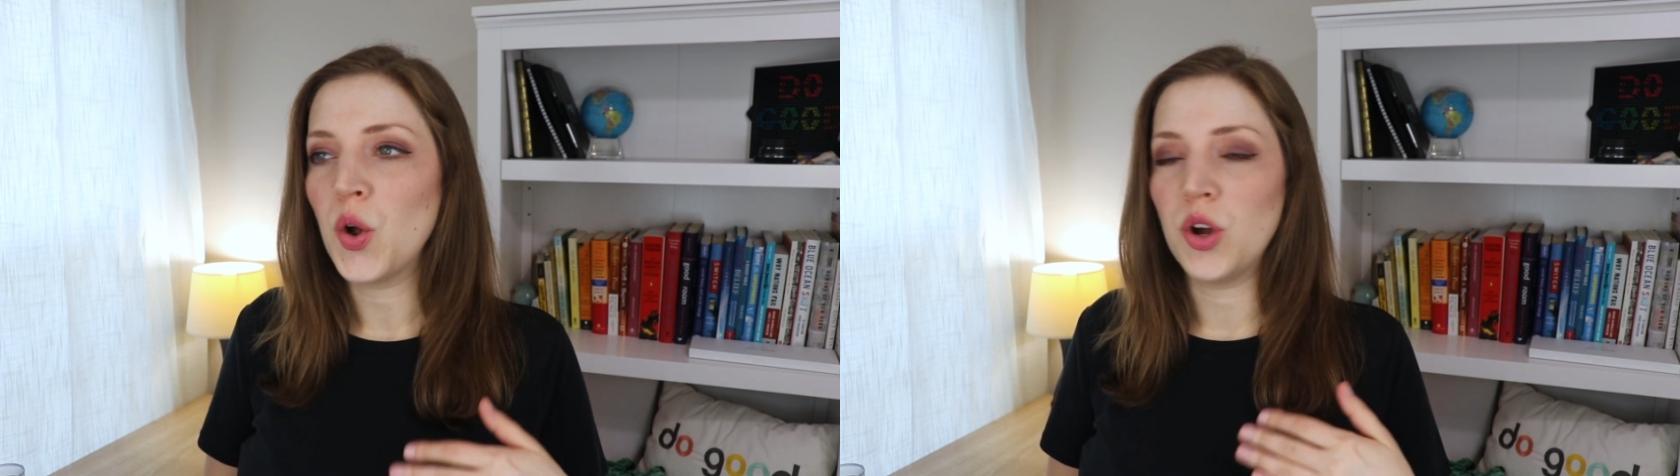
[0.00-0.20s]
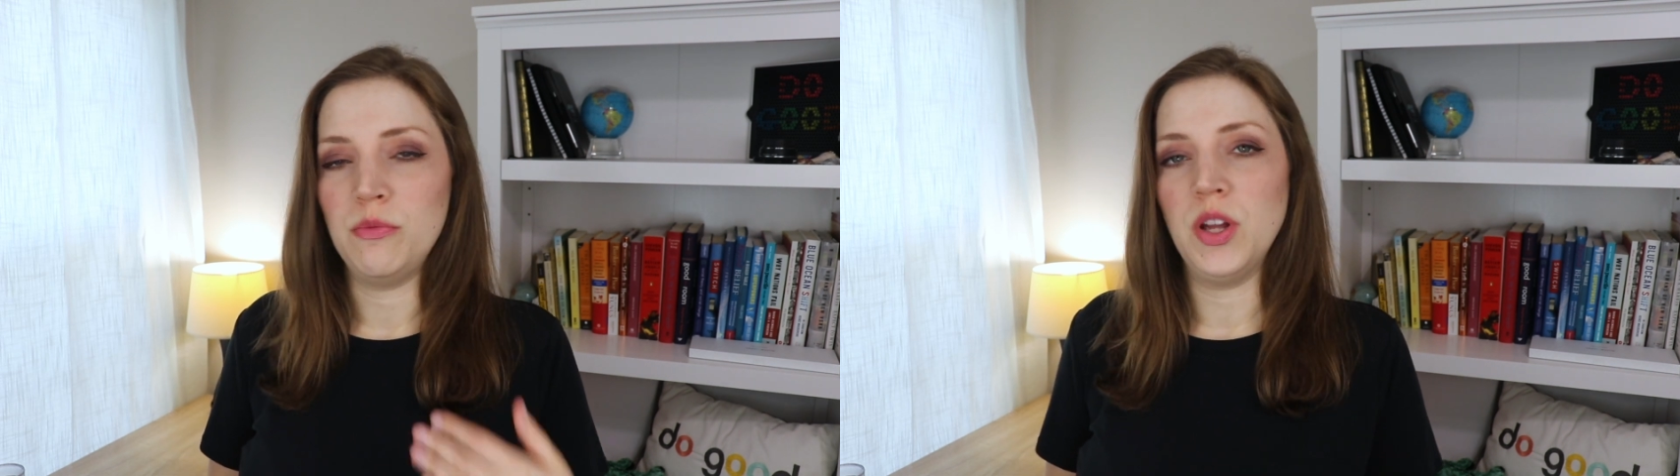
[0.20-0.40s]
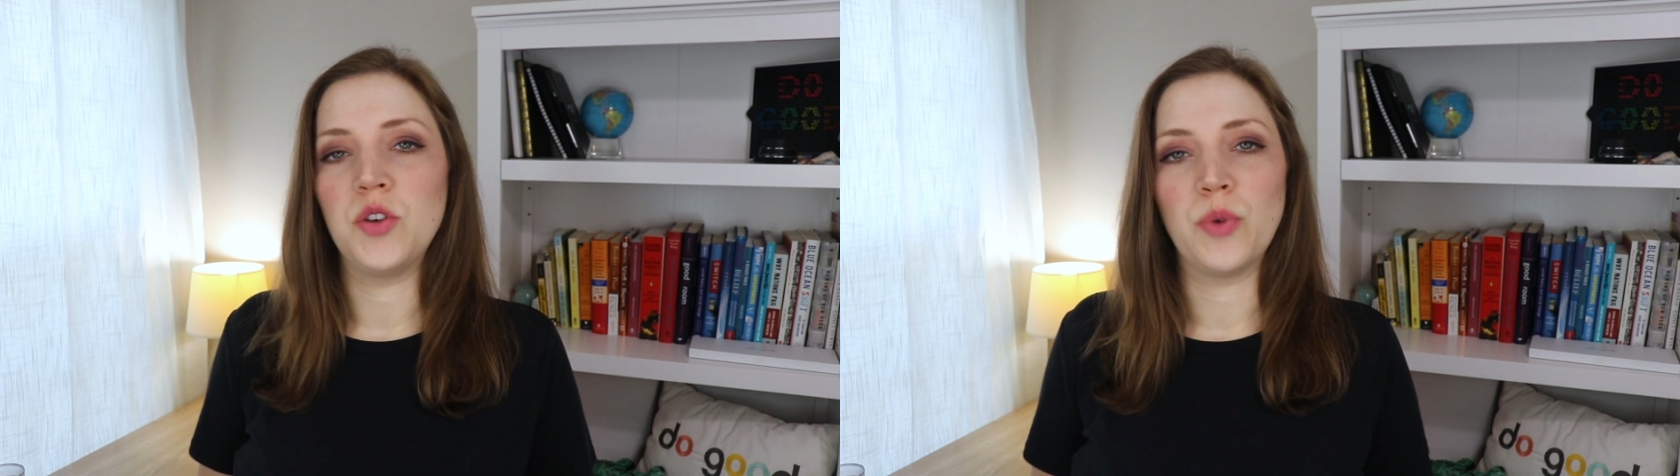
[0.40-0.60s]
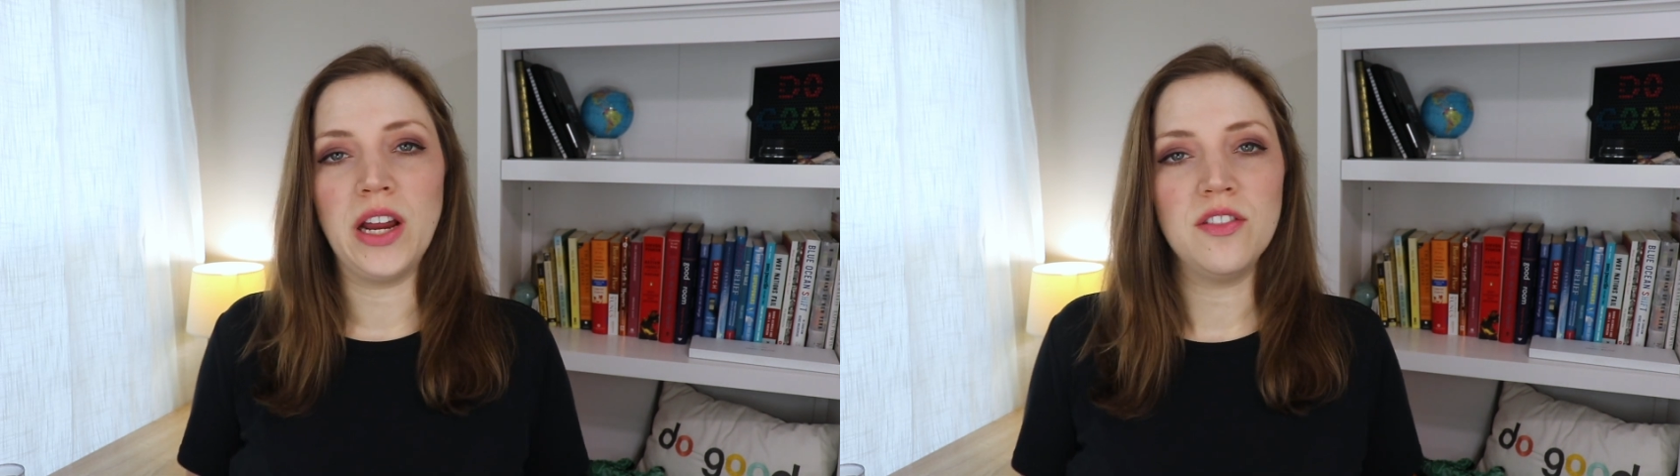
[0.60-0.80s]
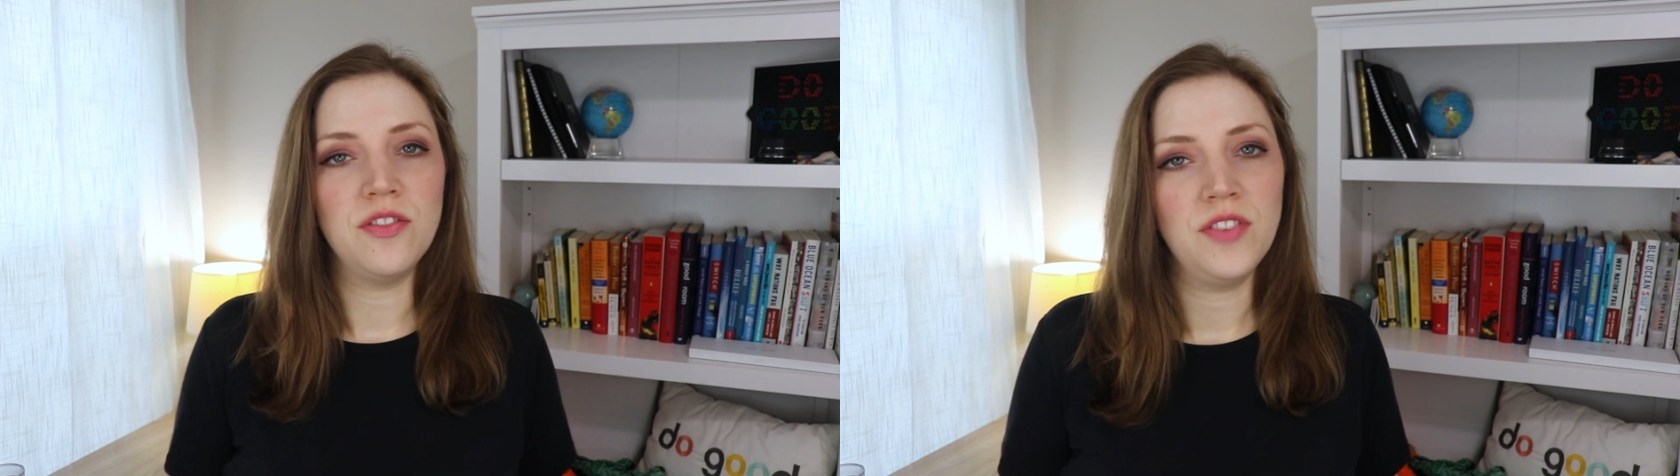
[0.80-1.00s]
could be a
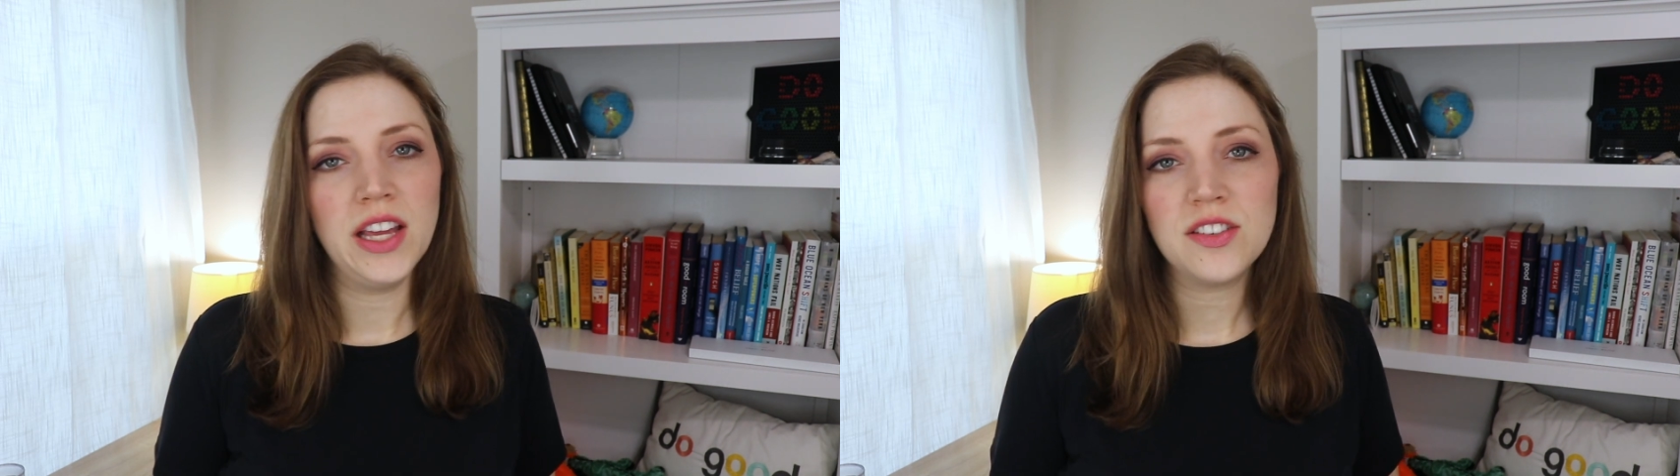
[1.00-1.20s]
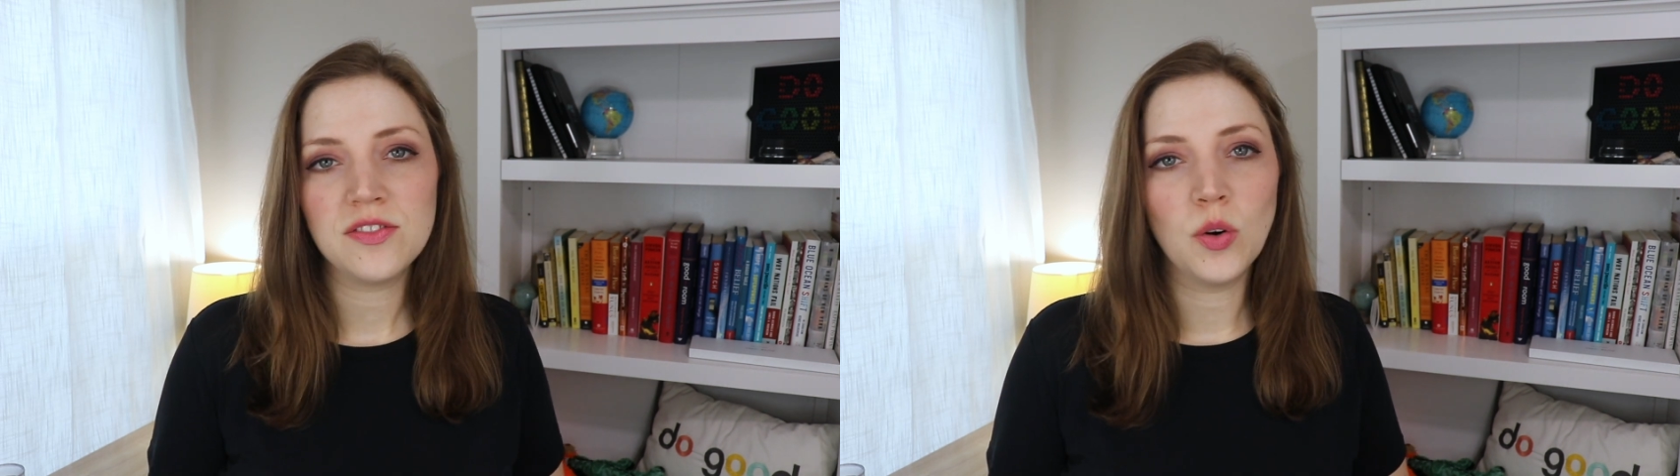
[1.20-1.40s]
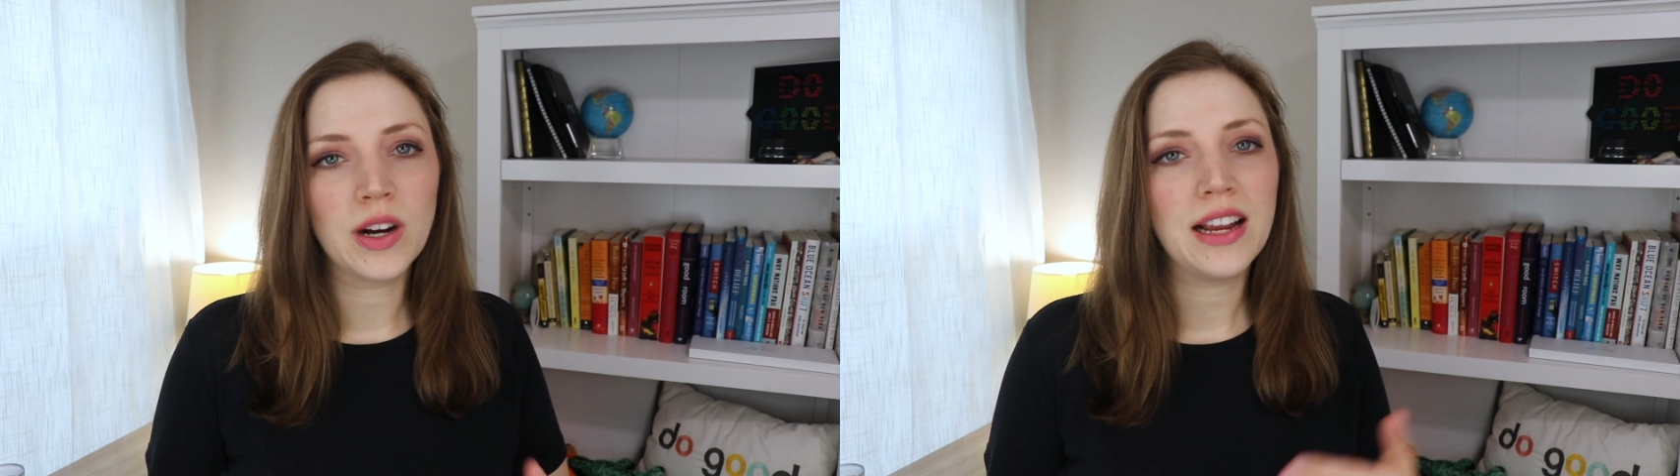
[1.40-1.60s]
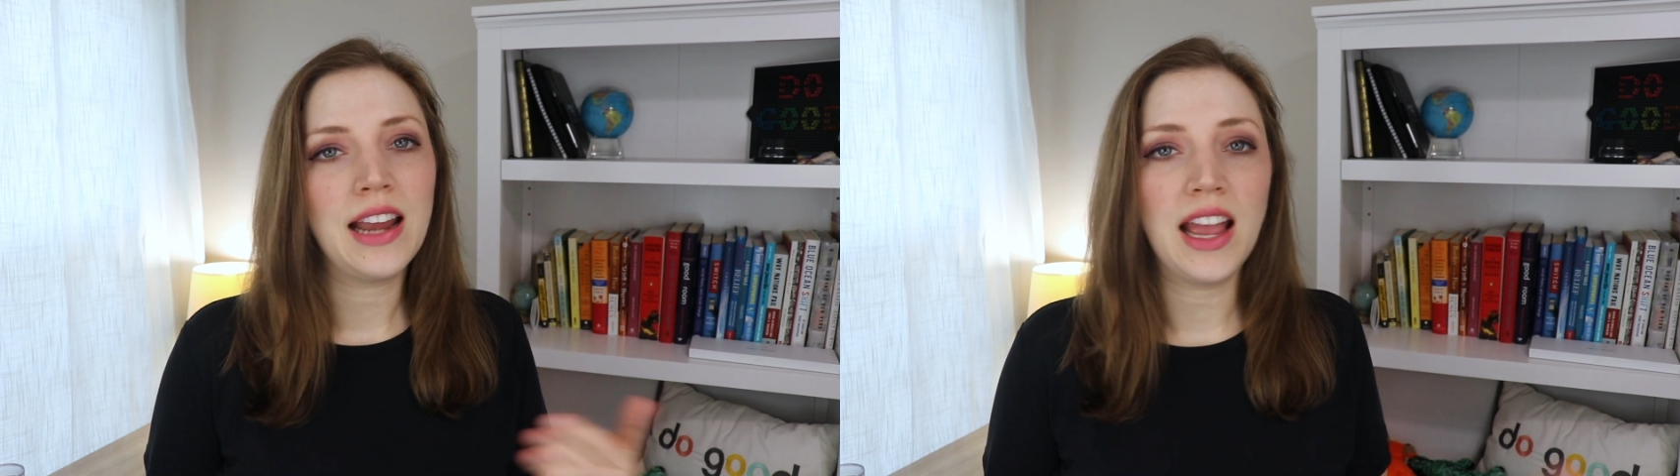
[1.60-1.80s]
great fit for an